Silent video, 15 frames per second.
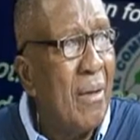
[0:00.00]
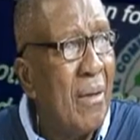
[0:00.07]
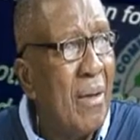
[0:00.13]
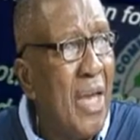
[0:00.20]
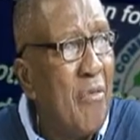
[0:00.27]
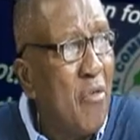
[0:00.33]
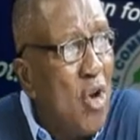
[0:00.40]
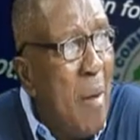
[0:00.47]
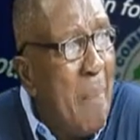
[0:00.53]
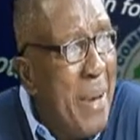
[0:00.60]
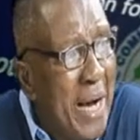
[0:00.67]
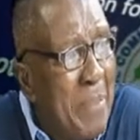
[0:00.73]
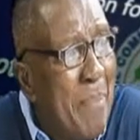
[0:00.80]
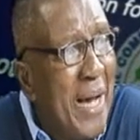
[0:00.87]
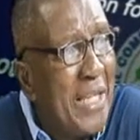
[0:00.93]
If we don't
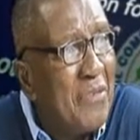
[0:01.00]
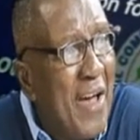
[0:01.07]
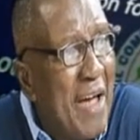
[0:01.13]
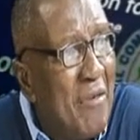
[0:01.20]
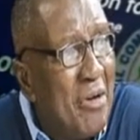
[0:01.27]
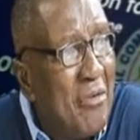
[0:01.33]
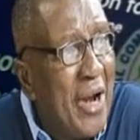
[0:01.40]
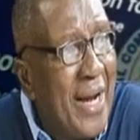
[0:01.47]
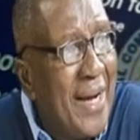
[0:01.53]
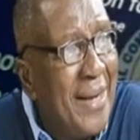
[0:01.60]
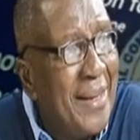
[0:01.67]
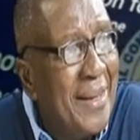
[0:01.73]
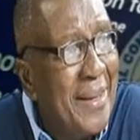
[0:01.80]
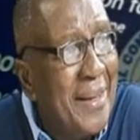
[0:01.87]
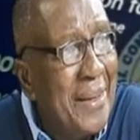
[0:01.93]
build past 500,
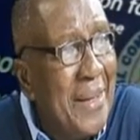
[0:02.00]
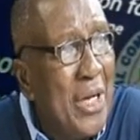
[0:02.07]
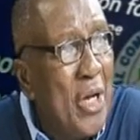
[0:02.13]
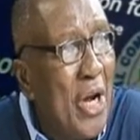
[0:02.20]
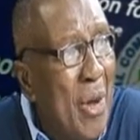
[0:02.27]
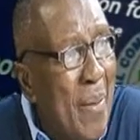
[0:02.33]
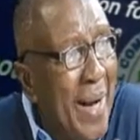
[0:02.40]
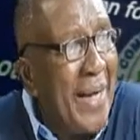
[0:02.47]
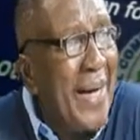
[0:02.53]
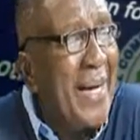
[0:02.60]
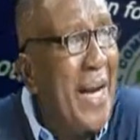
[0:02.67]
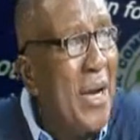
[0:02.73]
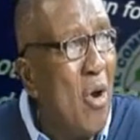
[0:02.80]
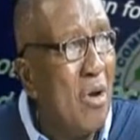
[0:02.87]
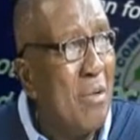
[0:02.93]
the other one then they
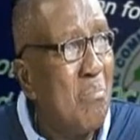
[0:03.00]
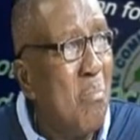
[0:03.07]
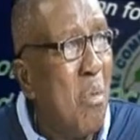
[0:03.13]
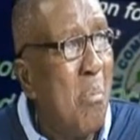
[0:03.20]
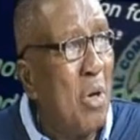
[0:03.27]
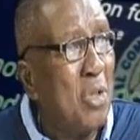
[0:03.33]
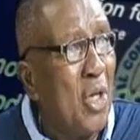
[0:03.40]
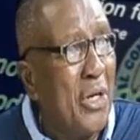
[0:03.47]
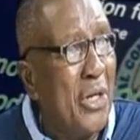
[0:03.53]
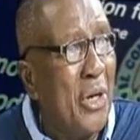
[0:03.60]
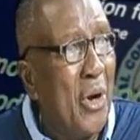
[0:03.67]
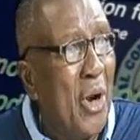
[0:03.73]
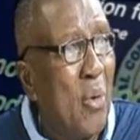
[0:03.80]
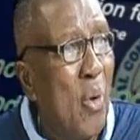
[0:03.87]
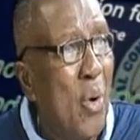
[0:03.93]
don't but on the
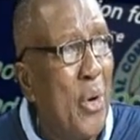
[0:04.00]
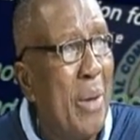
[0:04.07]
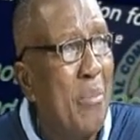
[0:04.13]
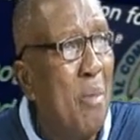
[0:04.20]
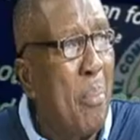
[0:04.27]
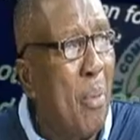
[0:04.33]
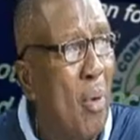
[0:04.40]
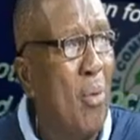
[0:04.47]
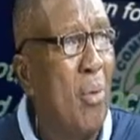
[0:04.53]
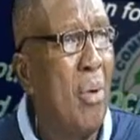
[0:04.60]
ground go neighbor pool.